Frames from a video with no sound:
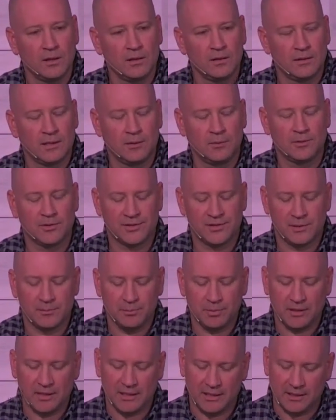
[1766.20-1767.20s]
they will
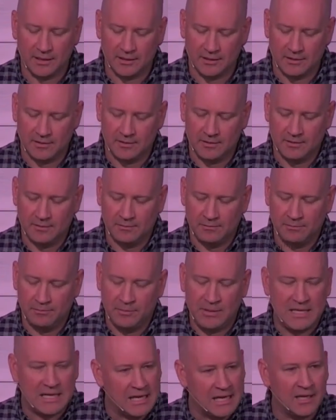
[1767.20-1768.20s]
simply
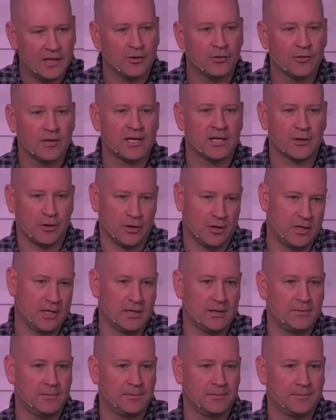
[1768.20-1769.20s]
be angry at God
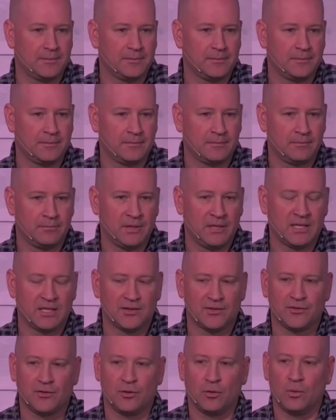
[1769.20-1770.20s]

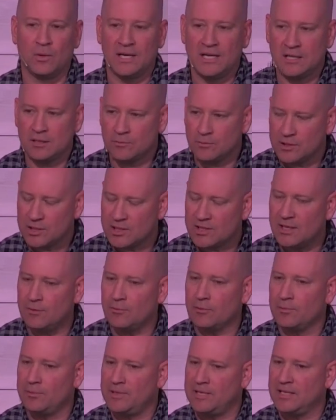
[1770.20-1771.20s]
because the way in which they
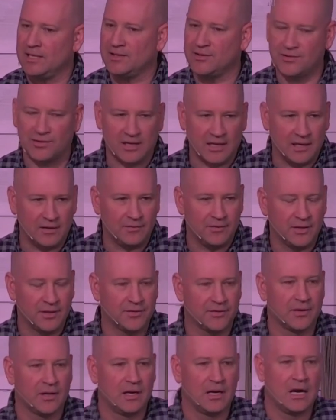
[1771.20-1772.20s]
were being saved
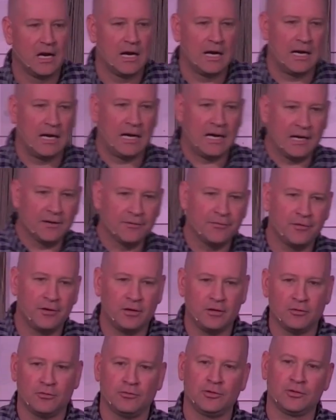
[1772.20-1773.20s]
is I
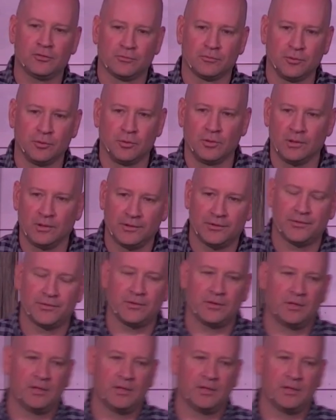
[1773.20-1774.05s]
follow your rules